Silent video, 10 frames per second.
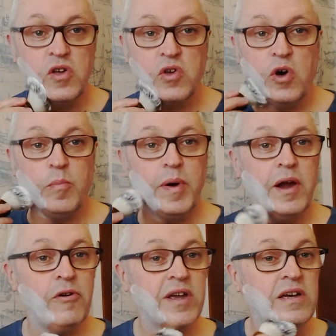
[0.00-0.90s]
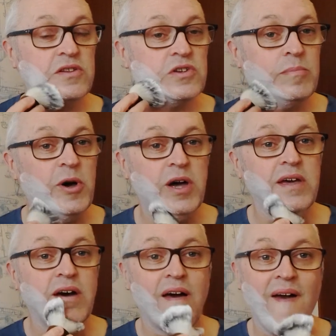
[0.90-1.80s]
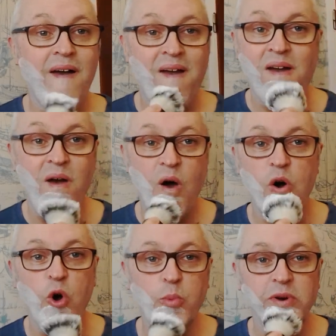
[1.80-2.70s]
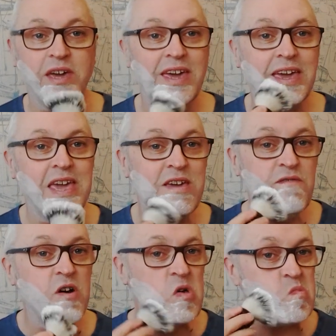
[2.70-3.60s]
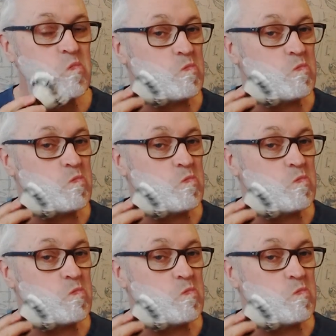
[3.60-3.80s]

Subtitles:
Comparing it to my Omega Evo,